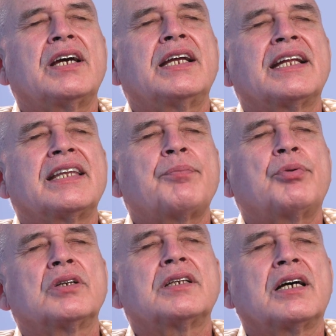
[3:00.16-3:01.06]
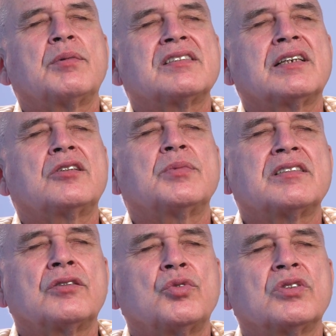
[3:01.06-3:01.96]
And at that point in time, I say to
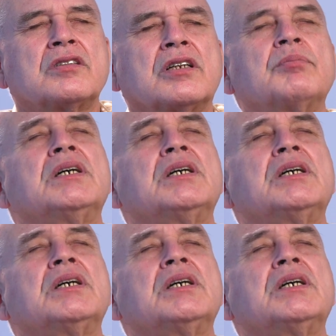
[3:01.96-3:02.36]
myself all the time,